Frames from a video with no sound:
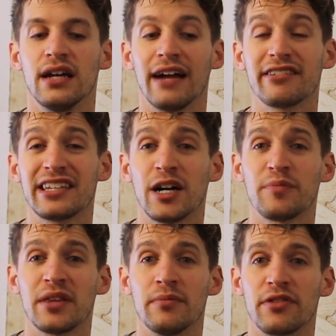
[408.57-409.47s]
really
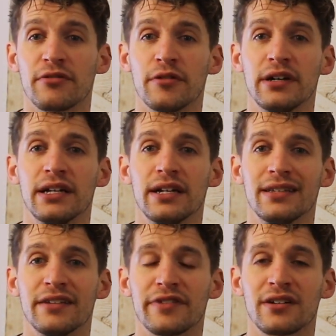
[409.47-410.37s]
helped them through
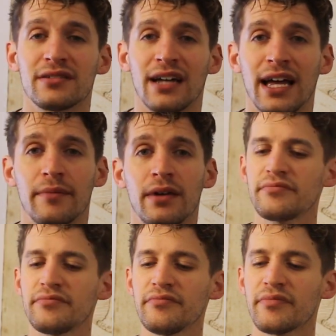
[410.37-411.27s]
a difficult time.
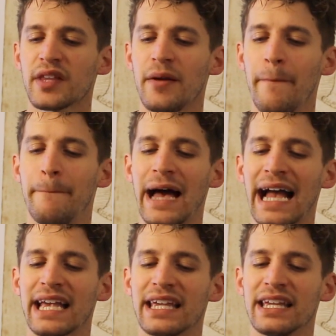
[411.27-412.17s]

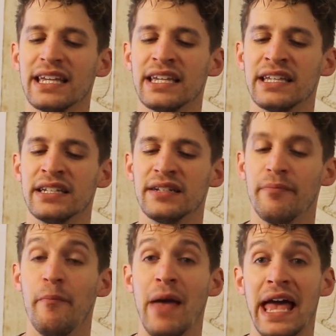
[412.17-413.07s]
Back
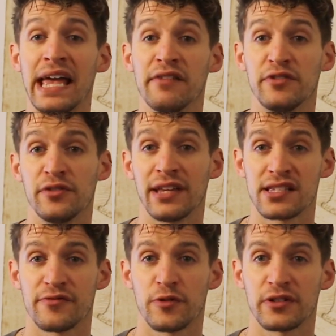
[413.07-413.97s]
in May of
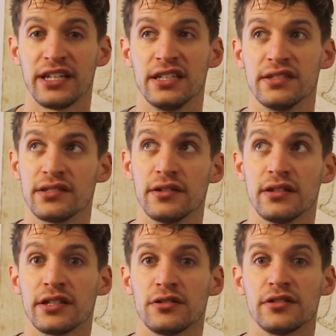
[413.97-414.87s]
2014, so
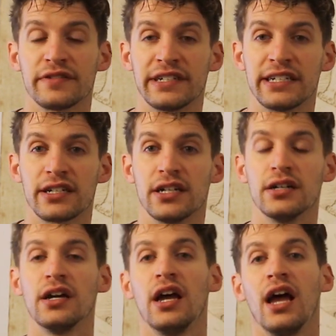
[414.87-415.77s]
a little over a year
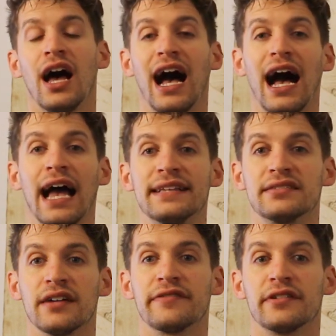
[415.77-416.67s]
ago, I
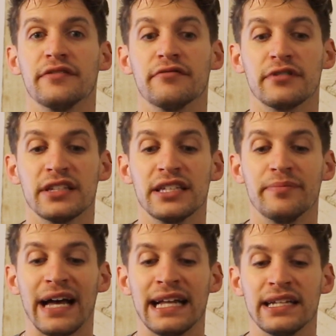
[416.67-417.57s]
suffered a really
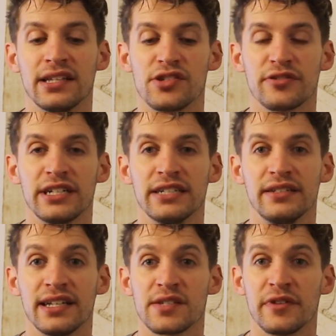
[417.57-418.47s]
bad injury
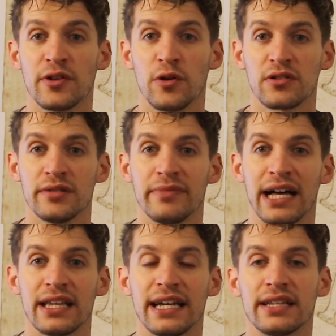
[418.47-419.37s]
dancing with Oakland
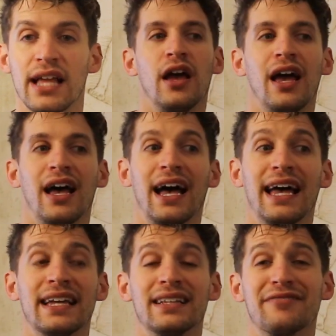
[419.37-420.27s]
Ballet.
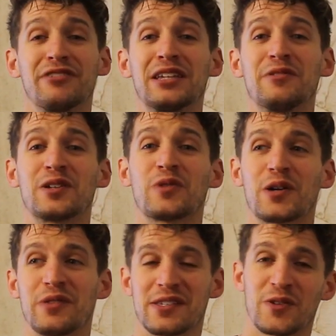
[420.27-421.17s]
I really wanted to
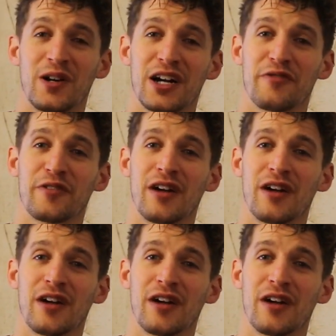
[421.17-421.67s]
work with this choreographer,